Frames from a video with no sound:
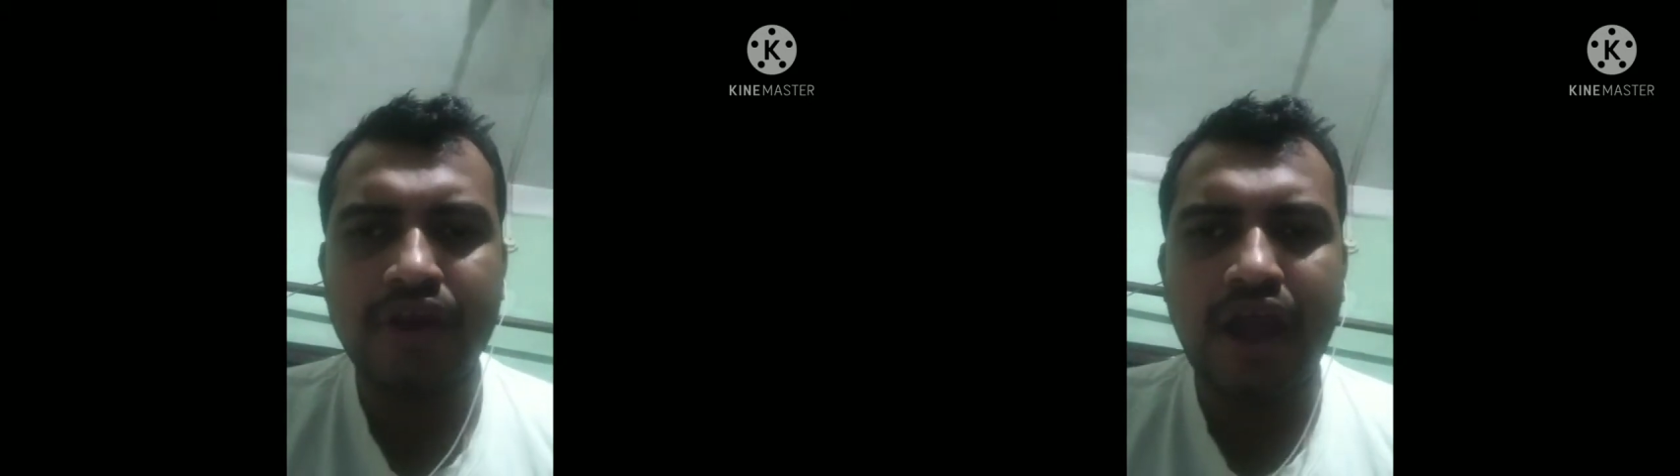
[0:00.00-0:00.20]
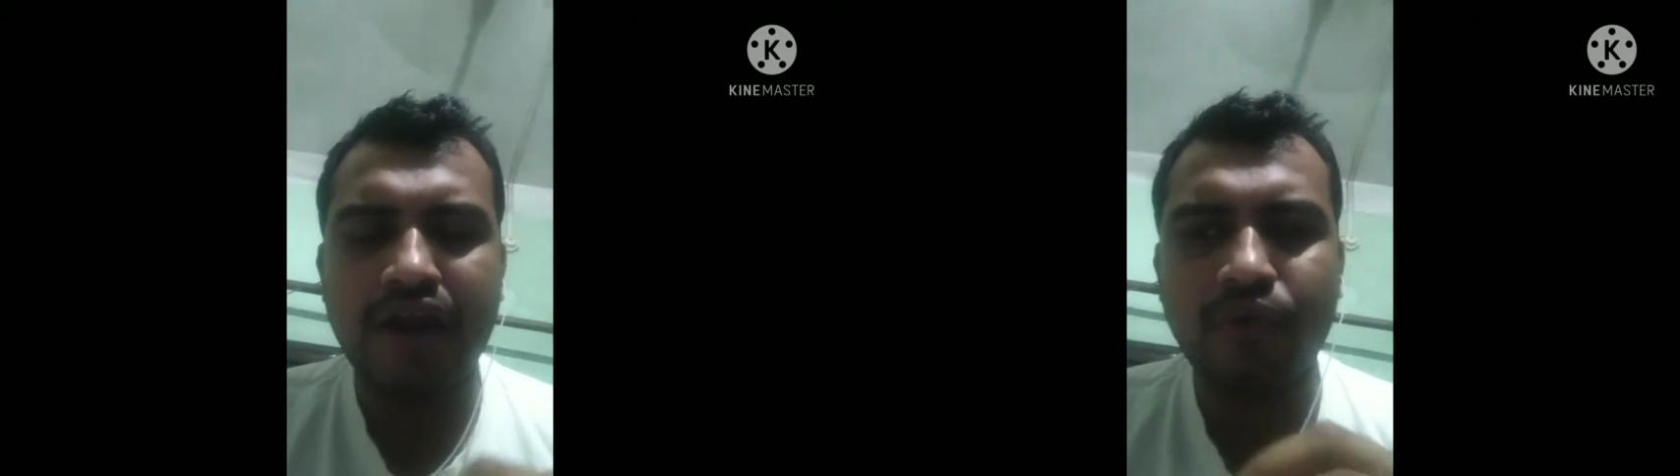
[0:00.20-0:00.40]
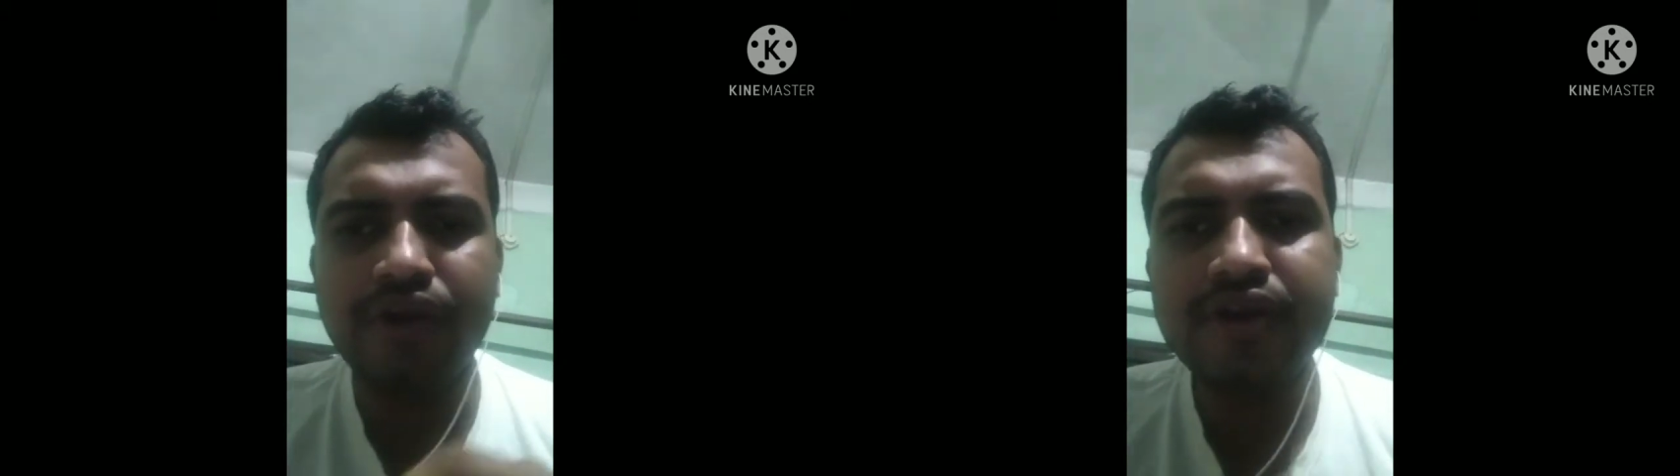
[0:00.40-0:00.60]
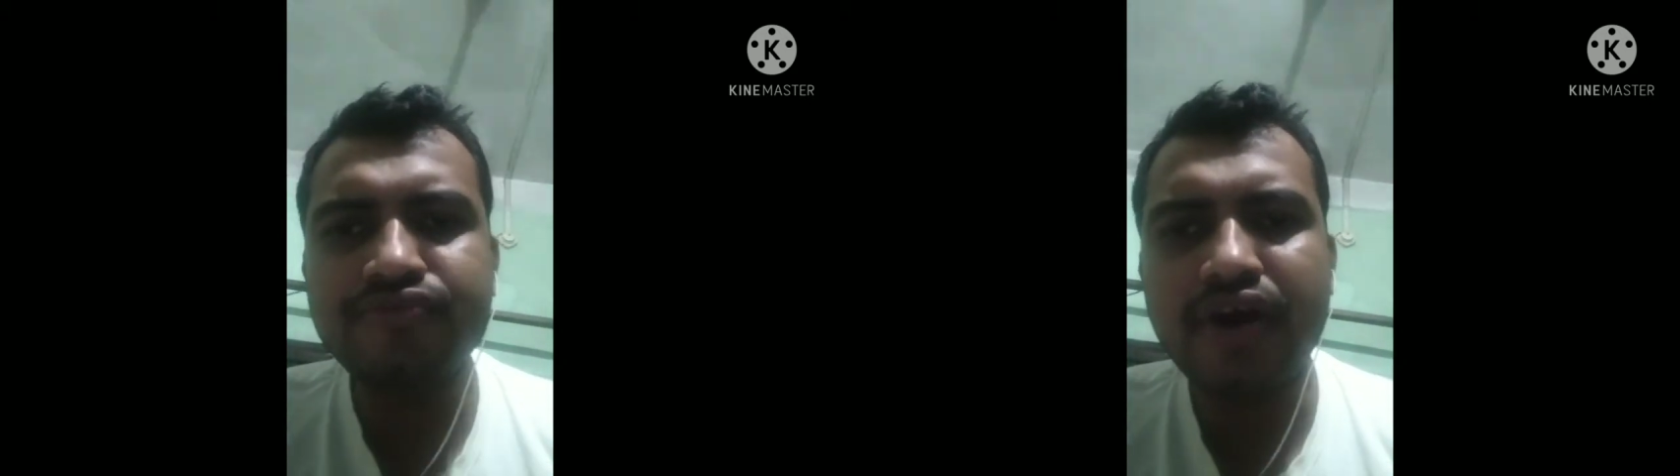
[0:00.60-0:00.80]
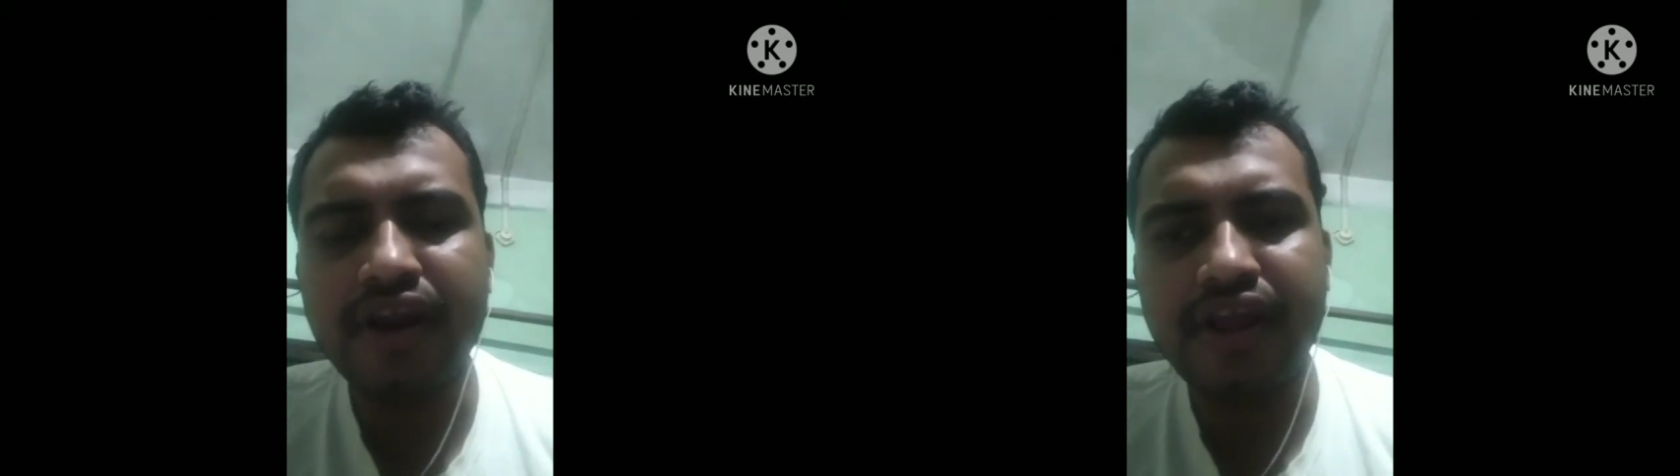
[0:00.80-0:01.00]
and
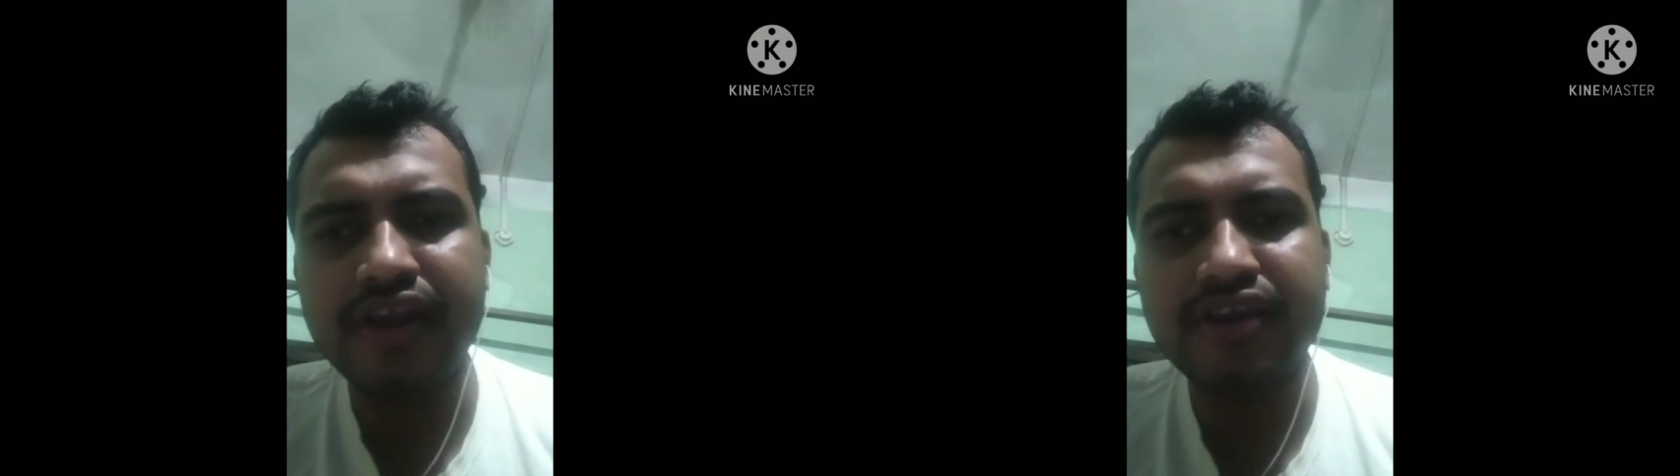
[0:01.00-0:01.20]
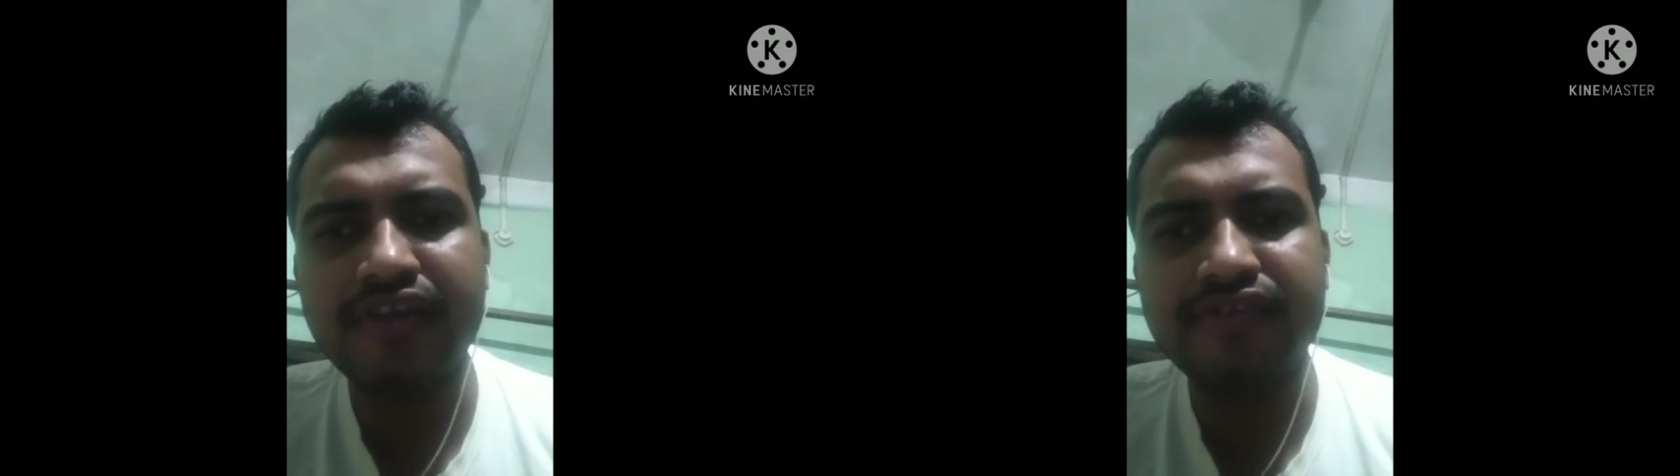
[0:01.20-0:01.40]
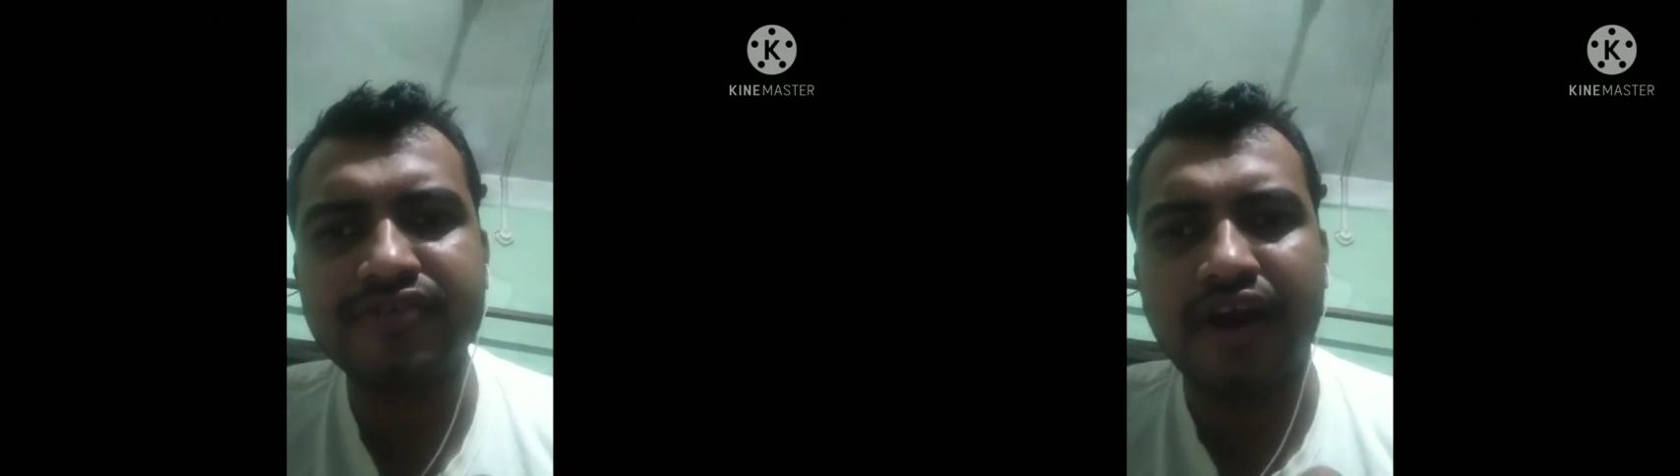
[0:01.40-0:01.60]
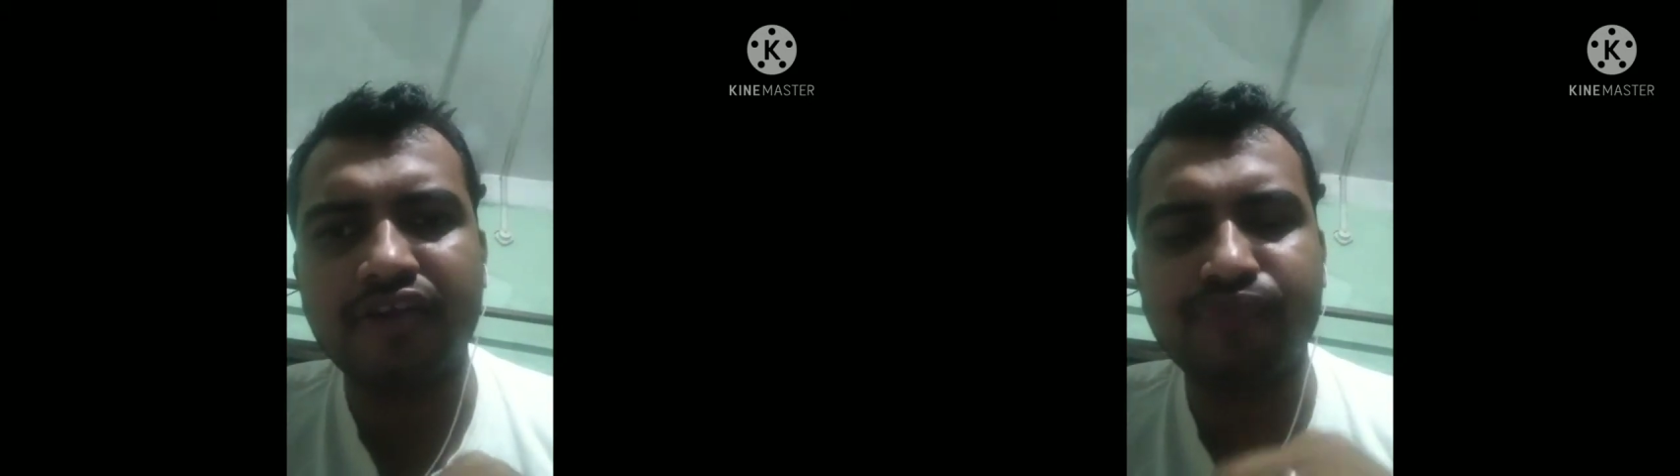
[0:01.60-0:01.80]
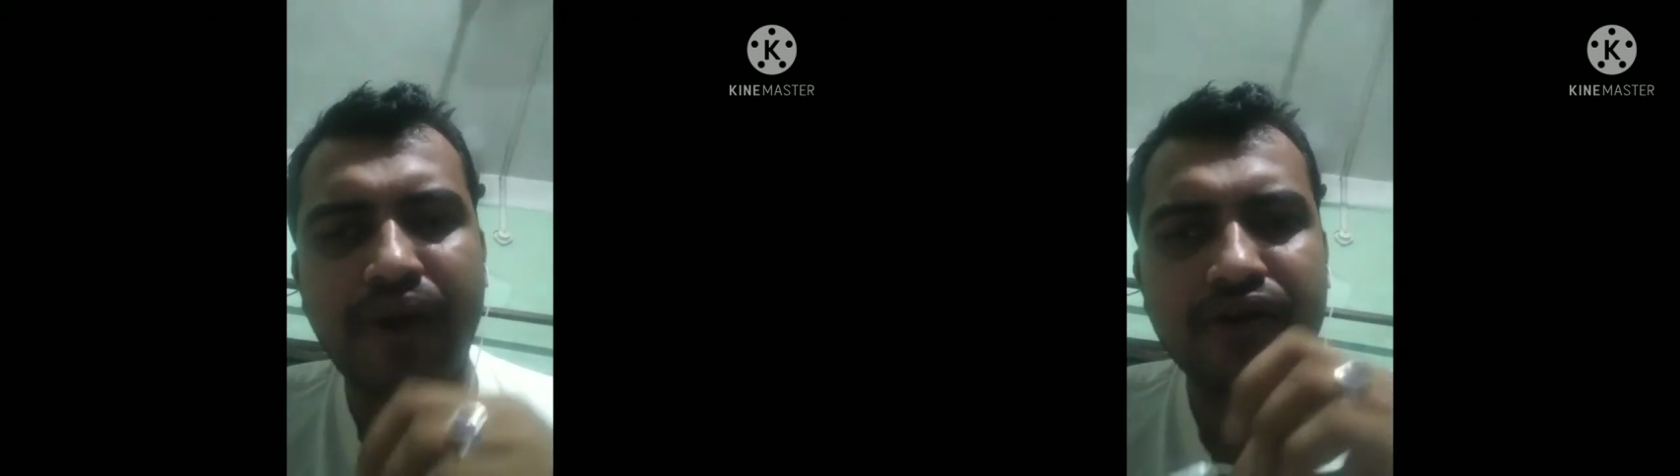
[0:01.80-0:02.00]
whenever it is
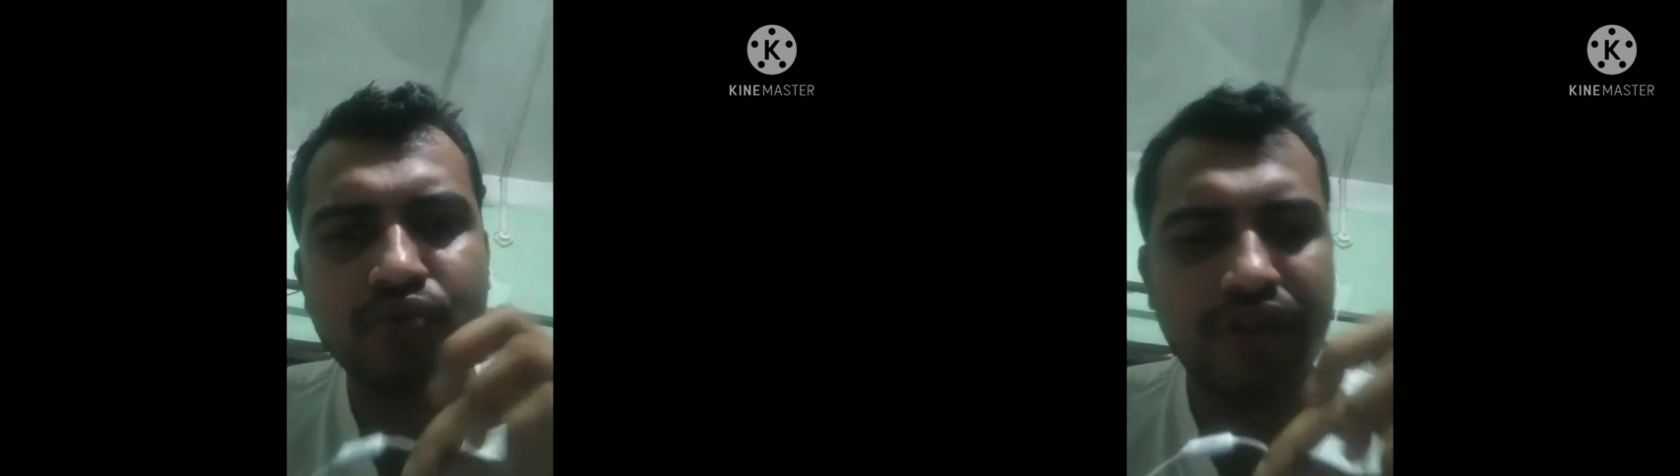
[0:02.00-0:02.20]
transferred to